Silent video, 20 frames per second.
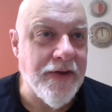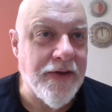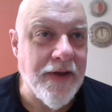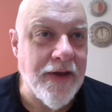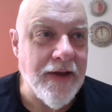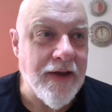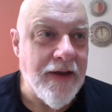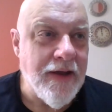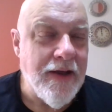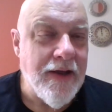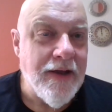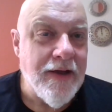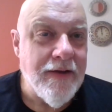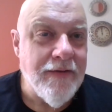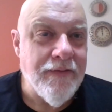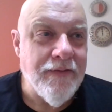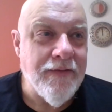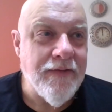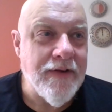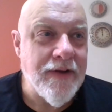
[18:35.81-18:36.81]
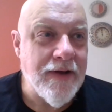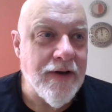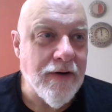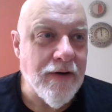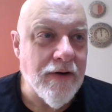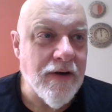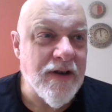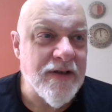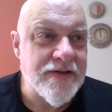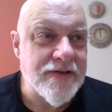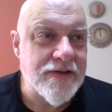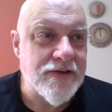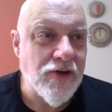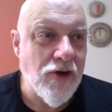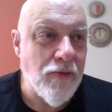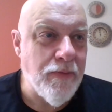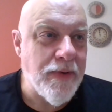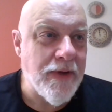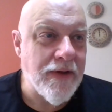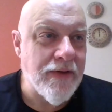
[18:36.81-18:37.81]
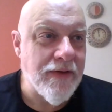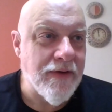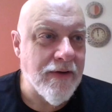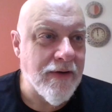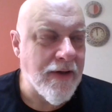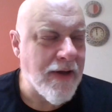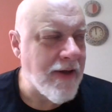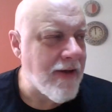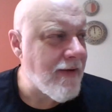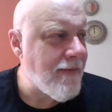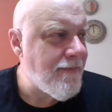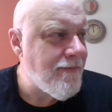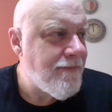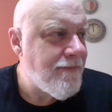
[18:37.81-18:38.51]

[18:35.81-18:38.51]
they, you know, I was just hoping they're like,